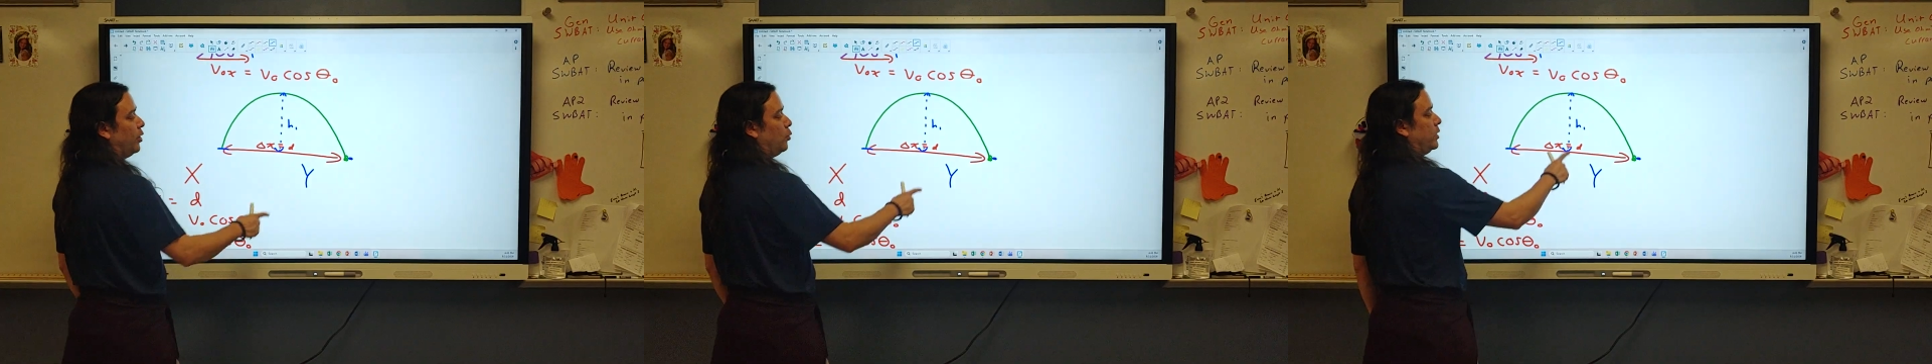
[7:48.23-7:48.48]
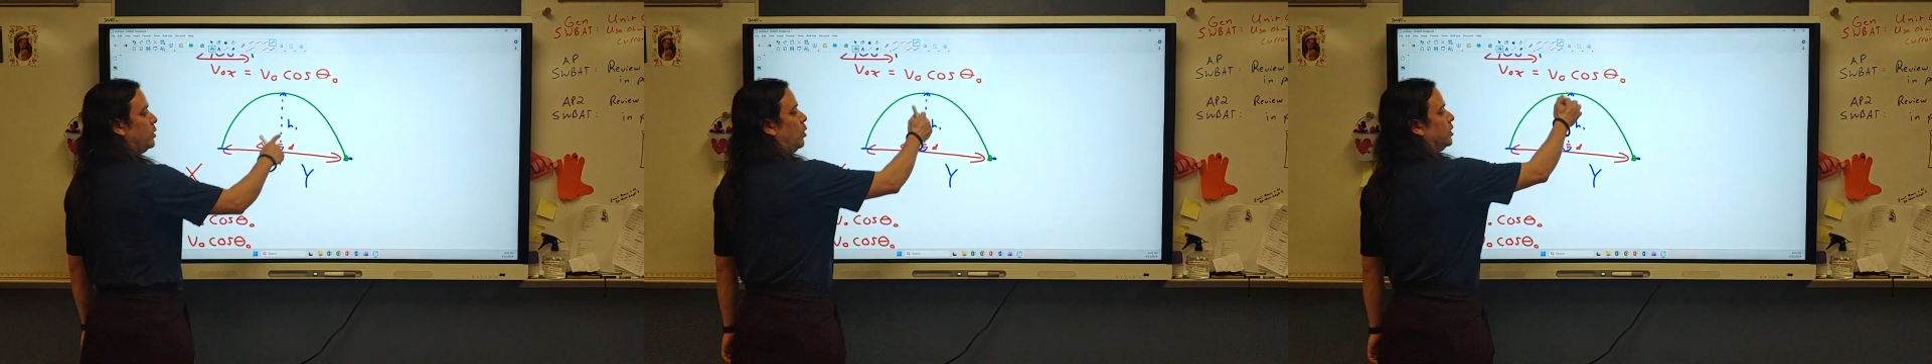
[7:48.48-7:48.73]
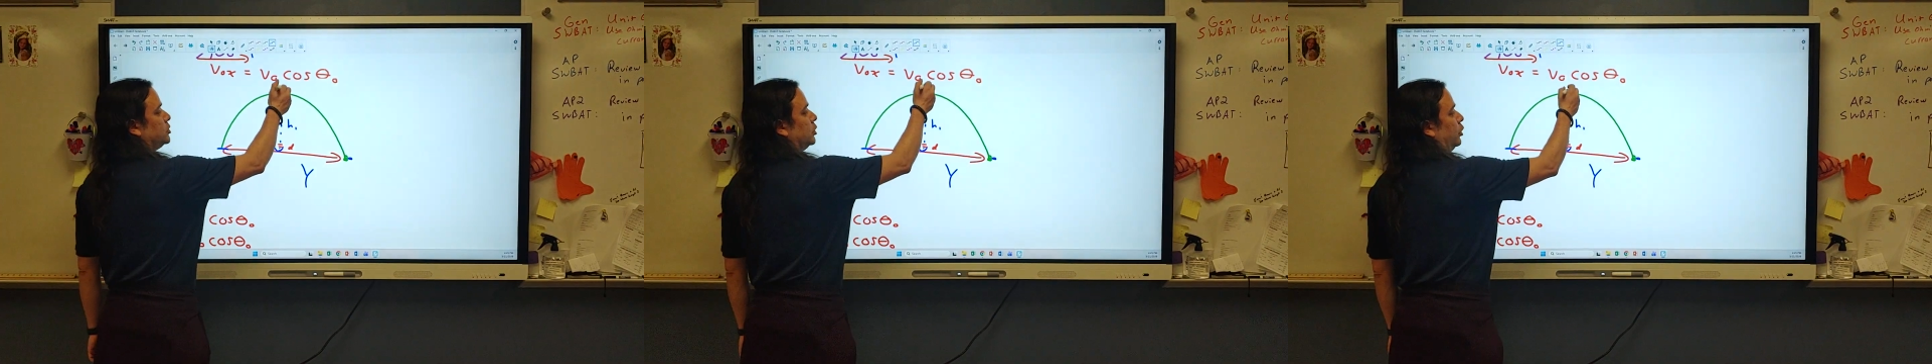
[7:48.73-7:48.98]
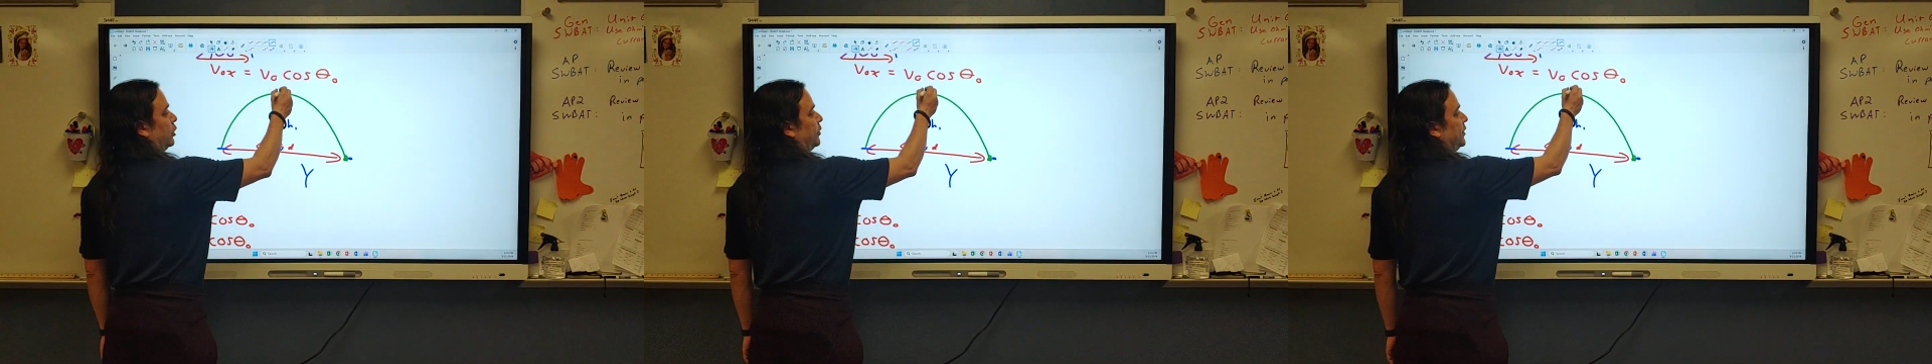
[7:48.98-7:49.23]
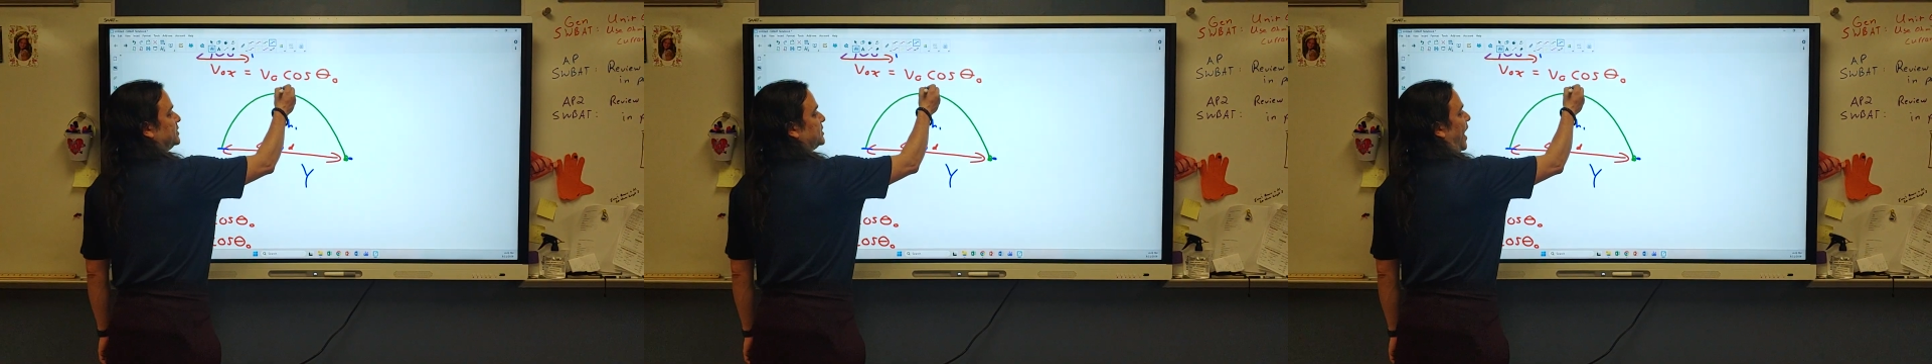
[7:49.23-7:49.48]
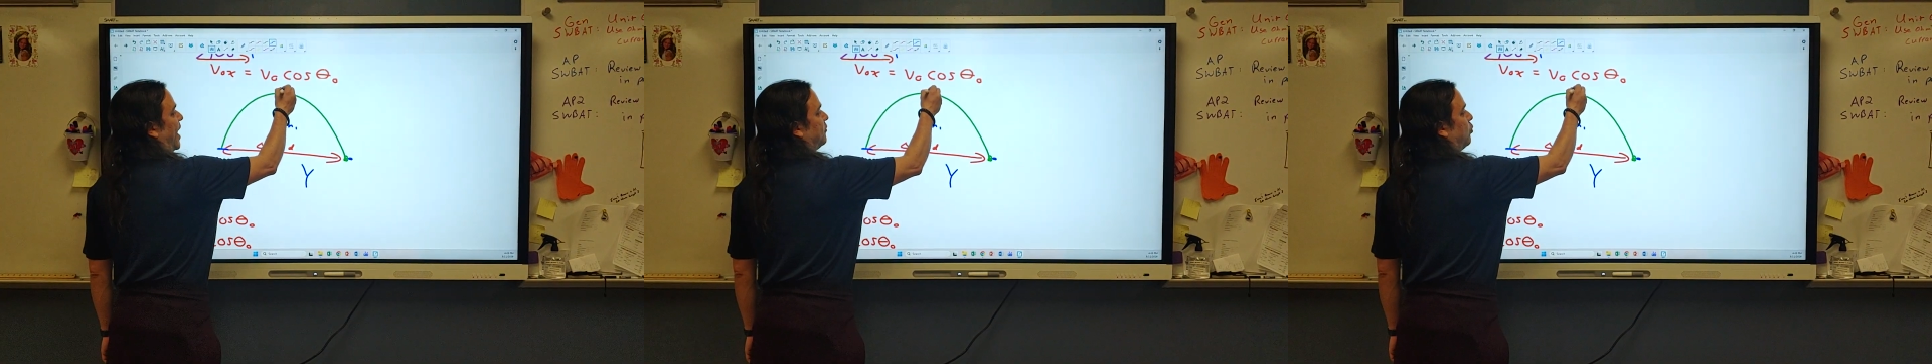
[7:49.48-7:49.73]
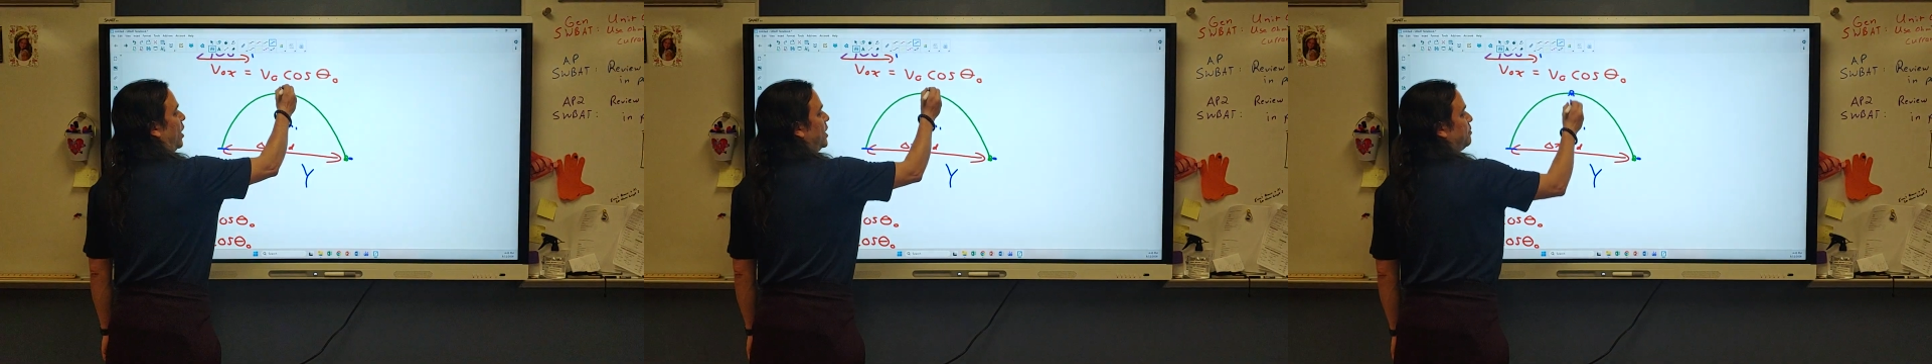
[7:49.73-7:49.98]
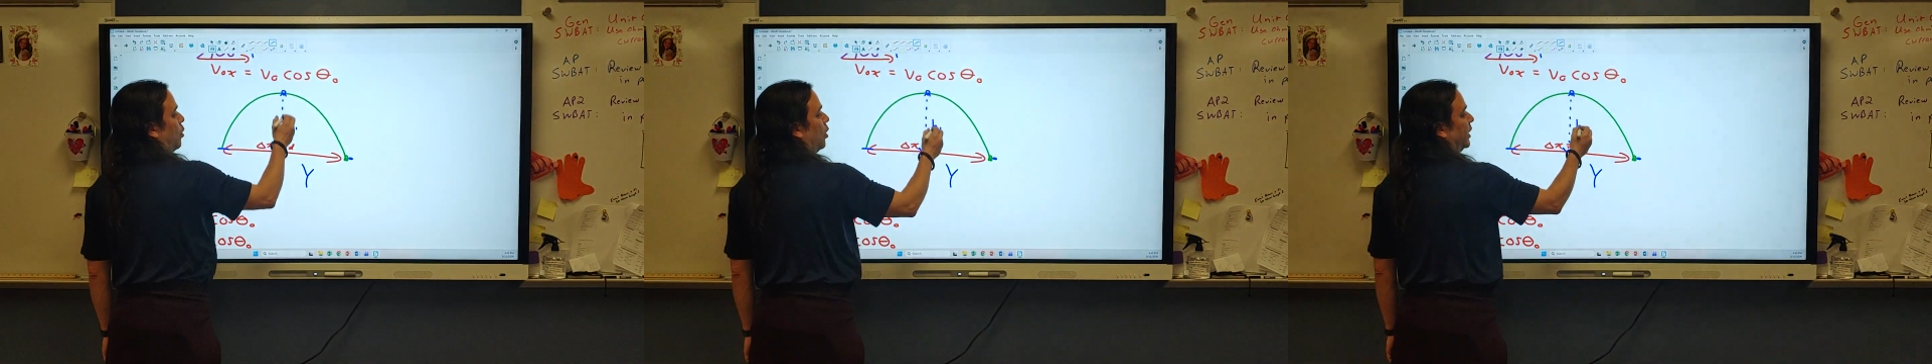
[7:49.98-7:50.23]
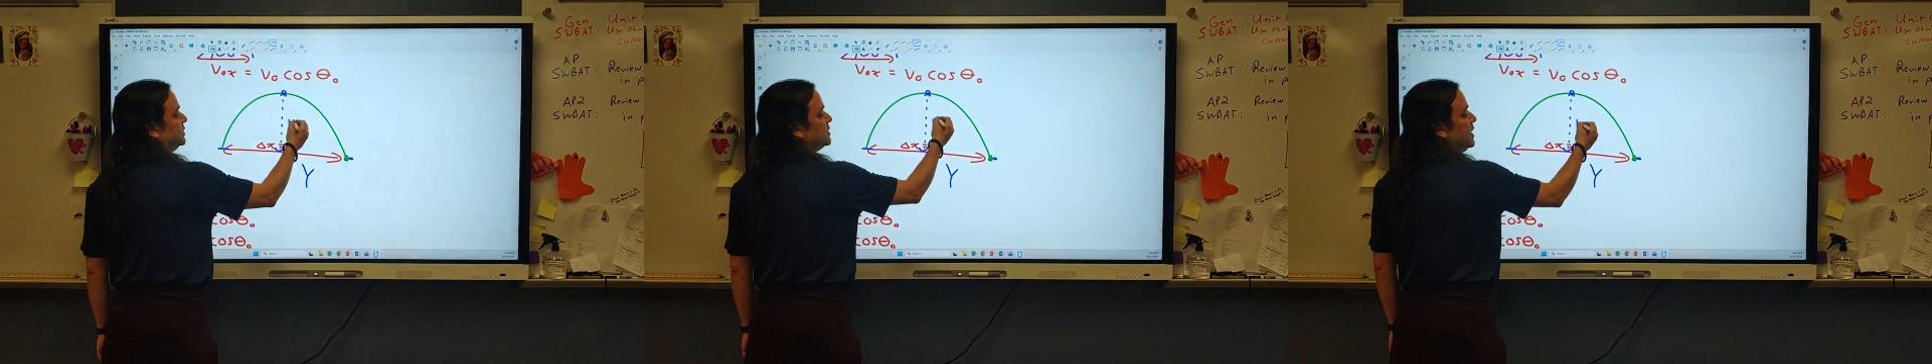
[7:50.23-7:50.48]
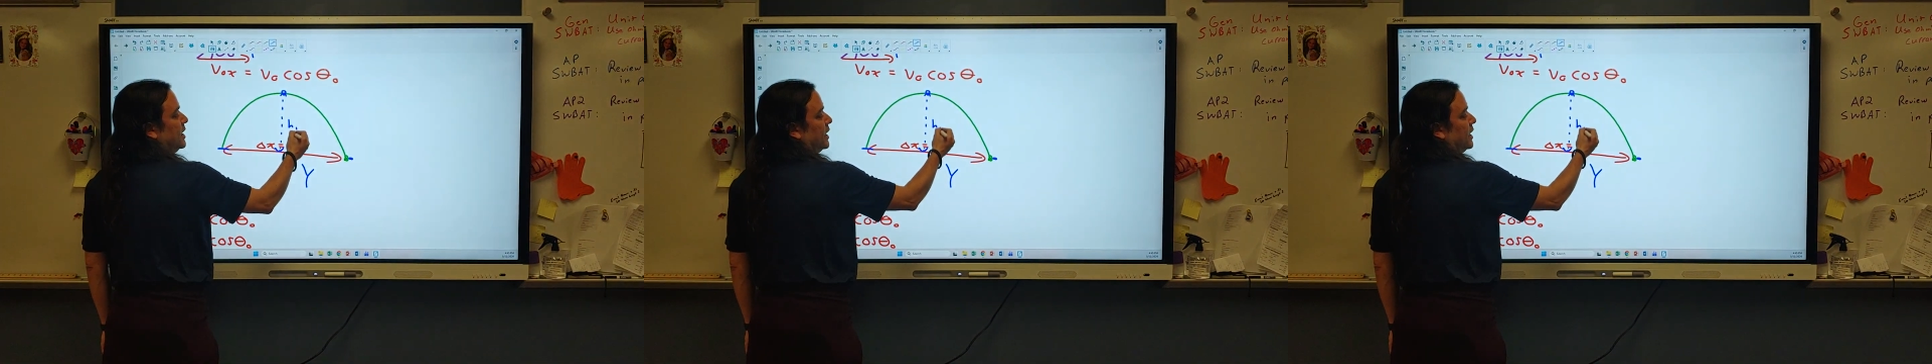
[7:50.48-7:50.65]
that we want to look at this halfway point